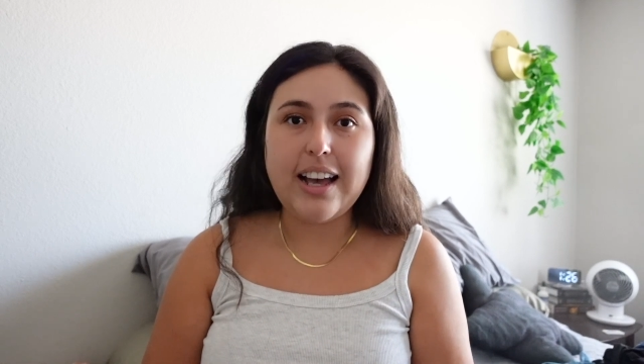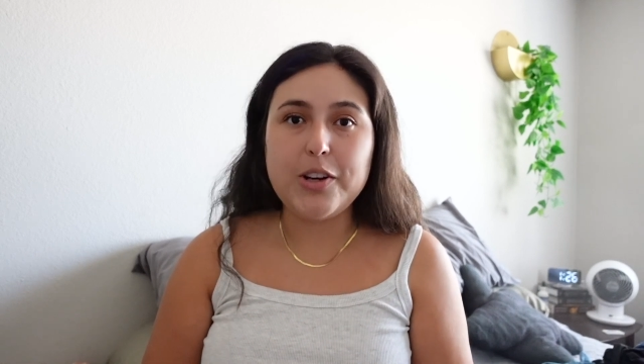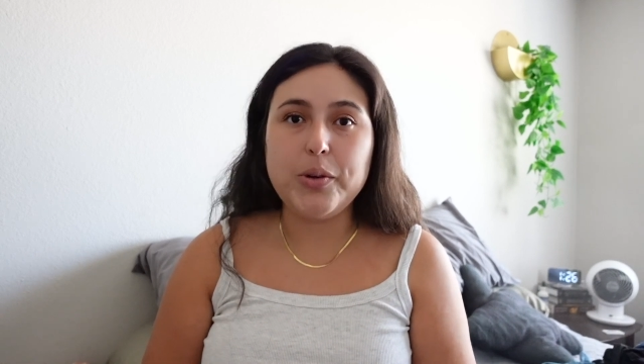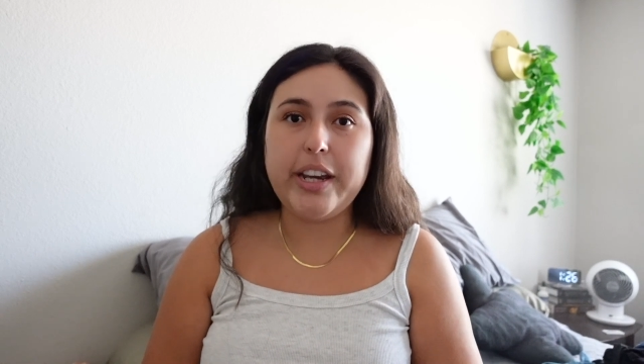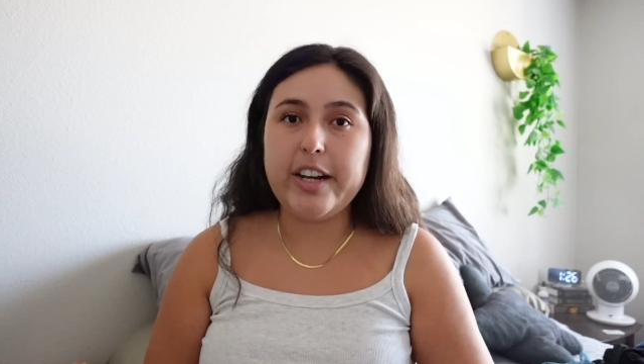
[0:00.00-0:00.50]
I
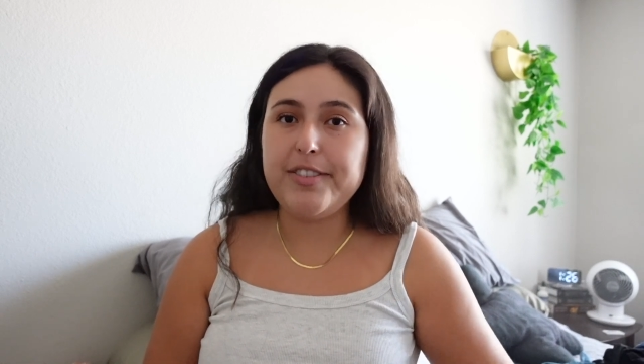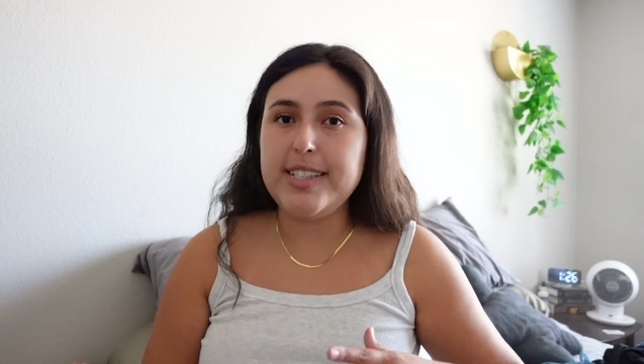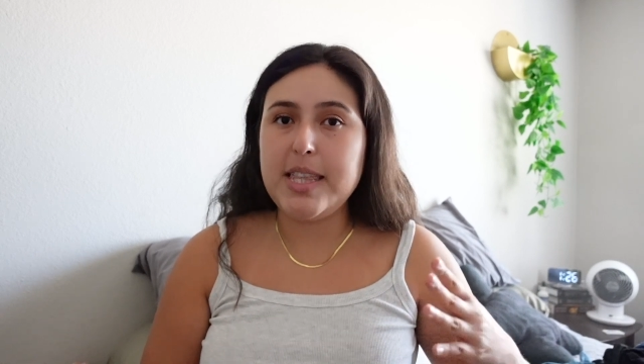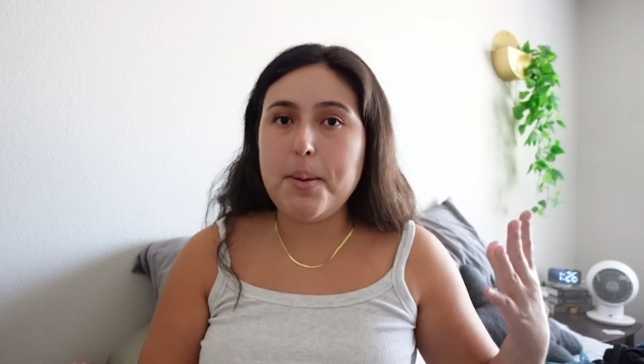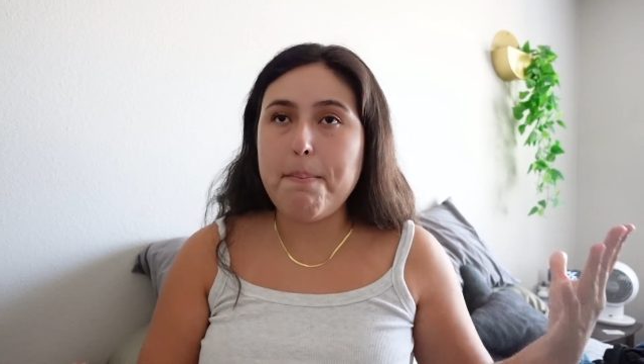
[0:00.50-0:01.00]
don't care if
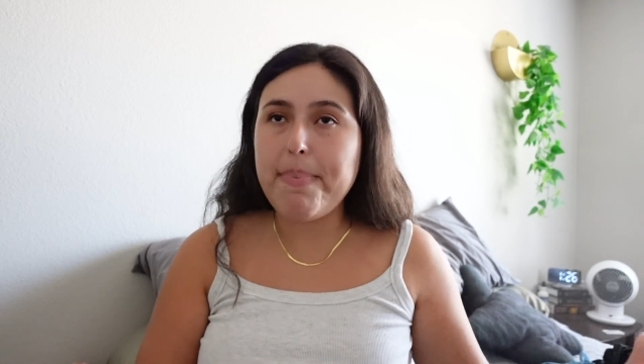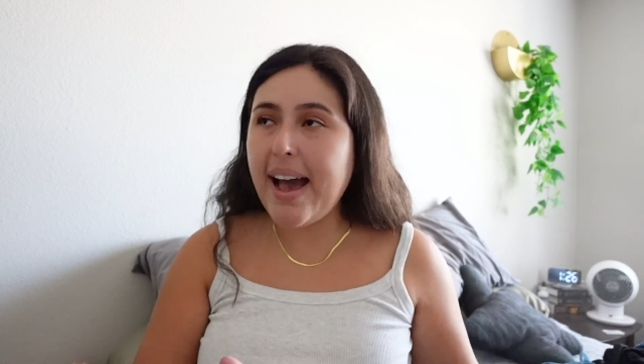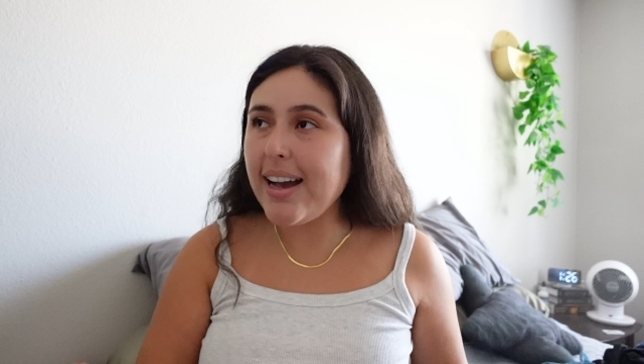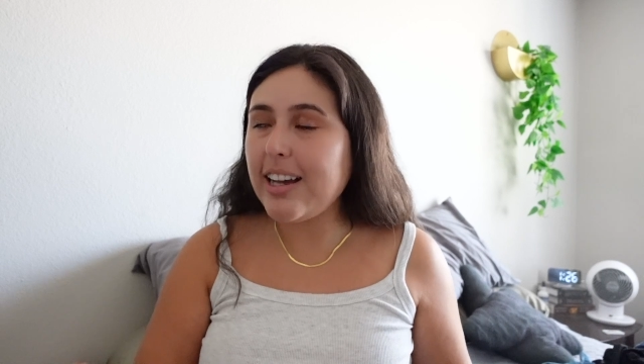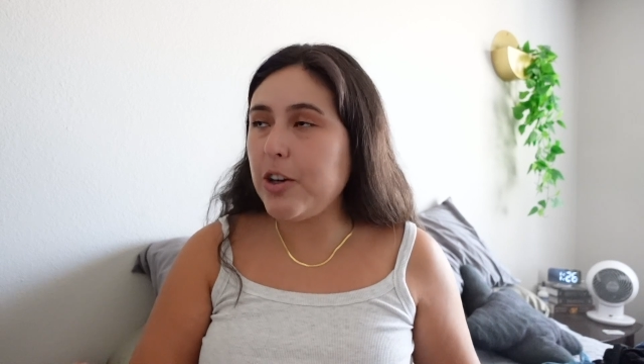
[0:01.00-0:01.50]
it's in the
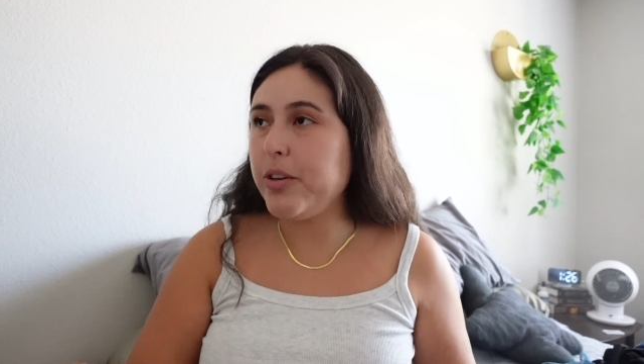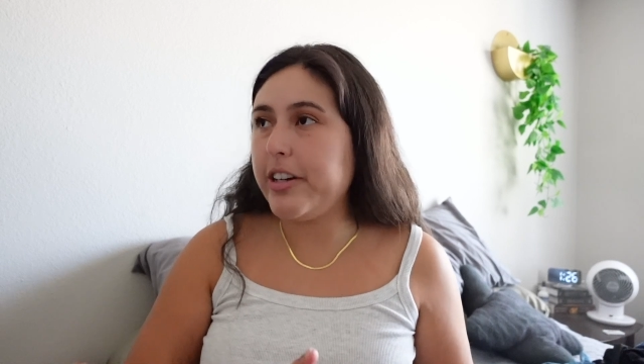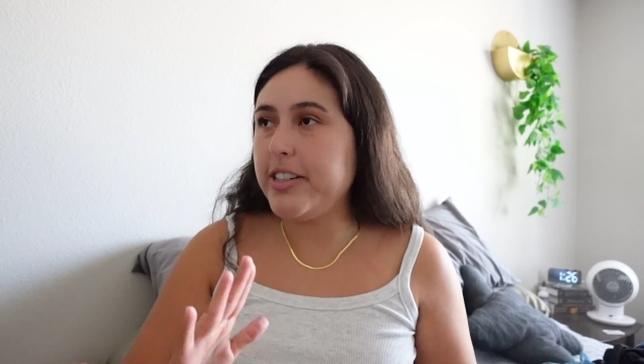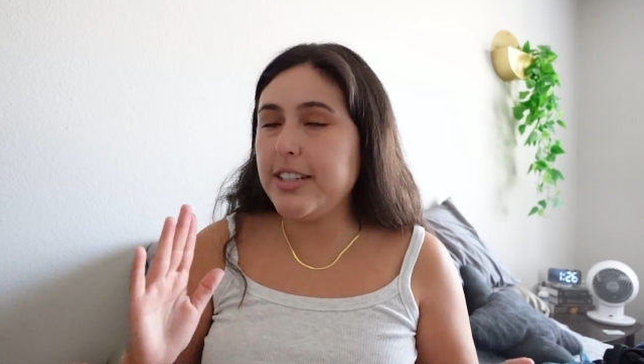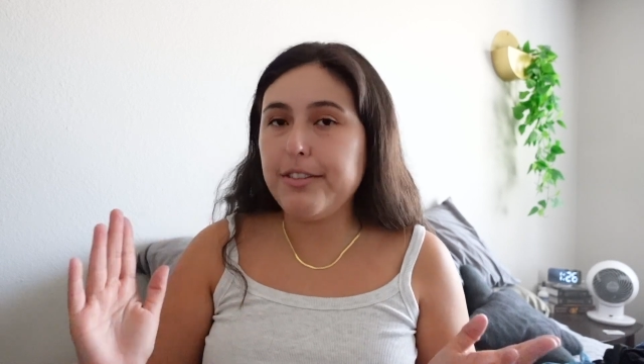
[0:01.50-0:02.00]
back. I don't
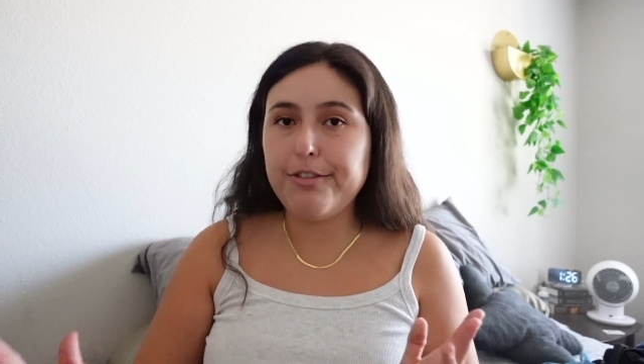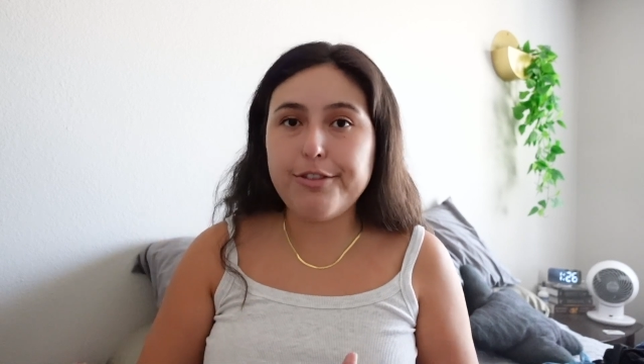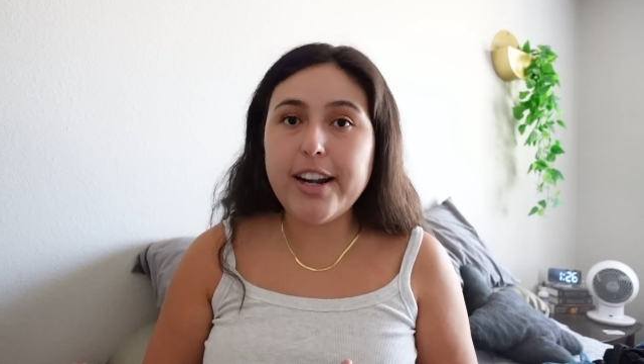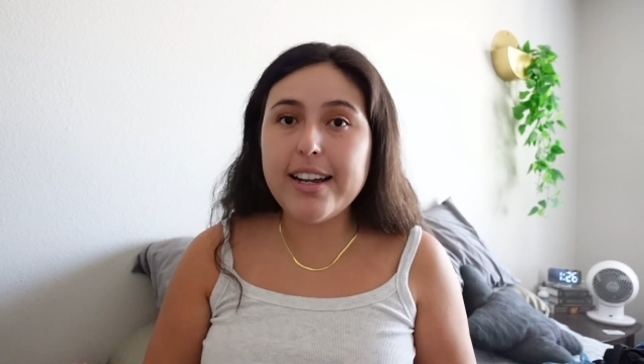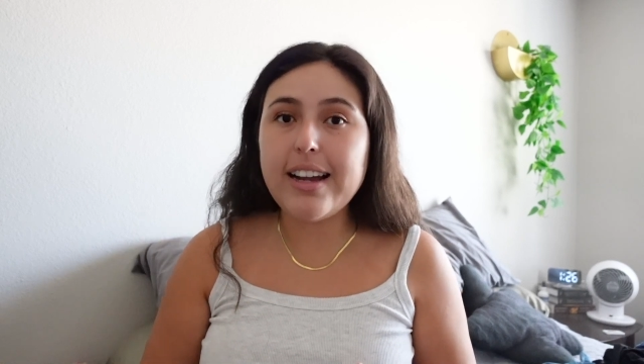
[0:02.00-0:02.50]
care if it's in the
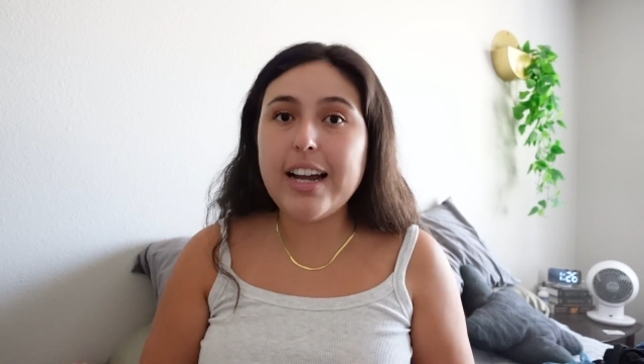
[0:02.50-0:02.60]
front.